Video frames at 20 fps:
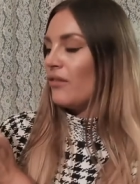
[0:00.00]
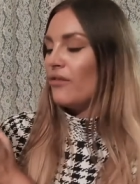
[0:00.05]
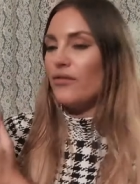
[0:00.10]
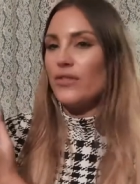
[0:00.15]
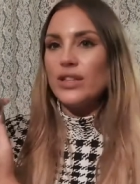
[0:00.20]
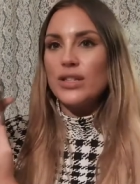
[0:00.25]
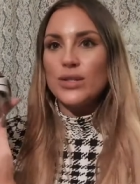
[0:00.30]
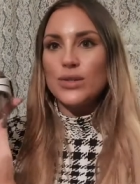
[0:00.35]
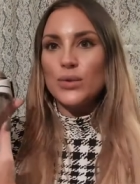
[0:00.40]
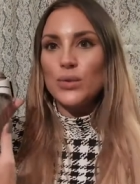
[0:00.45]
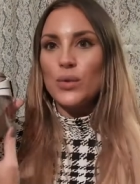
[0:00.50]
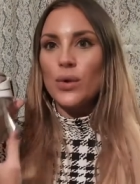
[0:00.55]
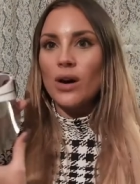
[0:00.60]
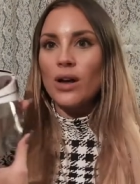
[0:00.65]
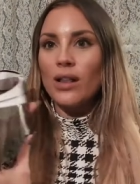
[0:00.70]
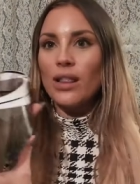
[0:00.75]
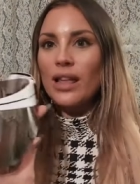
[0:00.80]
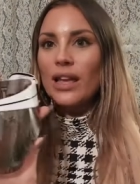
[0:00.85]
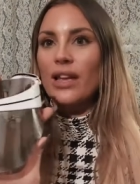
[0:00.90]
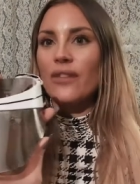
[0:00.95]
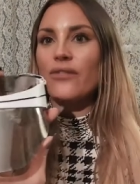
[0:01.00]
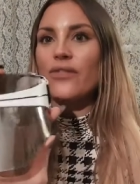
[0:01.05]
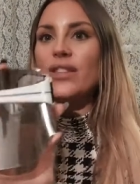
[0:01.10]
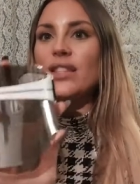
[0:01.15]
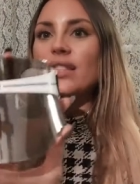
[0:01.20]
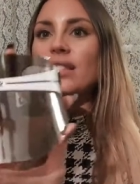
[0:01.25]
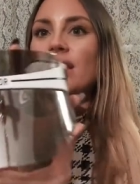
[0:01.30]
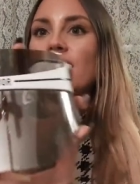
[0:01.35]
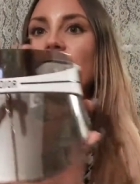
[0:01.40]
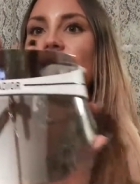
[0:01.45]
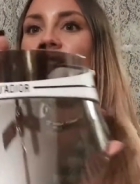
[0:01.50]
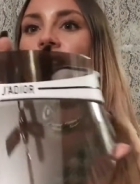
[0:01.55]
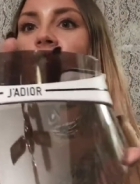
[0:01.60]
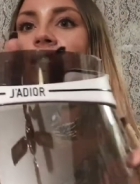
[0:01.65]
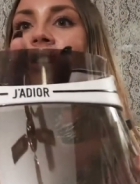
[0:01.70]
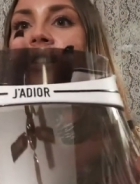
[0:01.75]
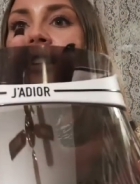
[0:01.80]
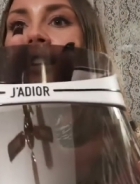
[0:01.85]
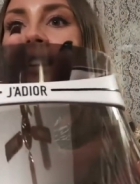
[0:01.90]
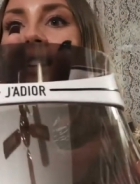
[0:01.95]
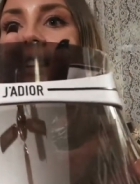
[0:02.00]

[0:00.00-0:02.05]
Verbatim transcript: visual, like a vizier